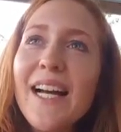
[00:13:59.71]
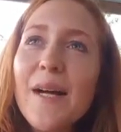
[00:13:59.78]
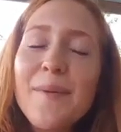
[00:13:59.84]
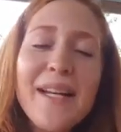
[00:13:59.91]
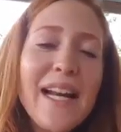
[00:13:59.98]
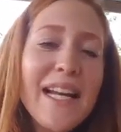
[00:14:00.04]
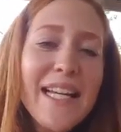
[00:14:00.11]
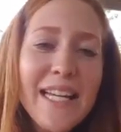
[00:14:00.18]
I
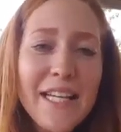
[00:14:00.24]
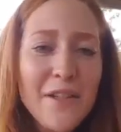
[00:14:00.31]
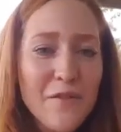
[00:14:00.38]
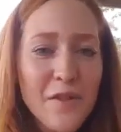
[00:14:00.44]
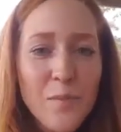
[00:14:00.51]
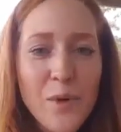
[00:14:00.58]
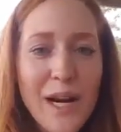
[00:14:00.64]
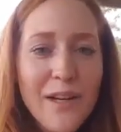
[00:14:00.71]
mean, I eat it
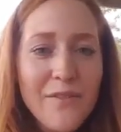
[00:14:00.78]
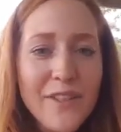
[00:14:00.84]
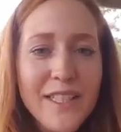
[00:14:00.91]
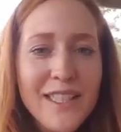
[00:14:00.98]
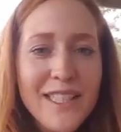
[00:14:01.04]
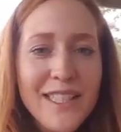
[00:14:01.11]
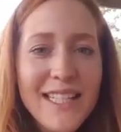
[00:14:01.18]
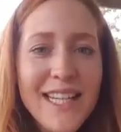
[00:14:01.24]
for
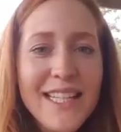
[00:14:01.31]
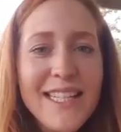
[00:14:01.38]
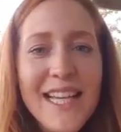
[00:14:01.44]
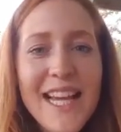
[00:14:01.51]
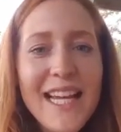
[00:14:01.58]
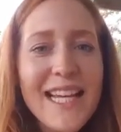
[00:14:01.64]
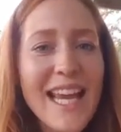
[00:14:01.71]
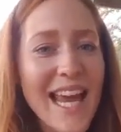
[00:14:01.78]
breakfast. It's
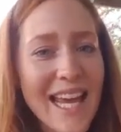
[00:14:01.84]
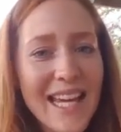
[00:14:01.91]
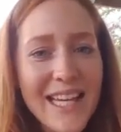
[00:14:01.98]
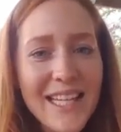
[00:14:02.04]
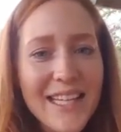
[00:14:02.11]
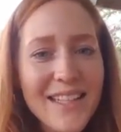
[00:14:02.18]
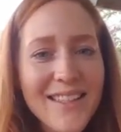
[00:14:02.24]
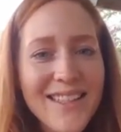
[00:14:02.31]
like
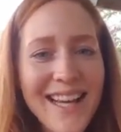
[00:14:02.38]
cake.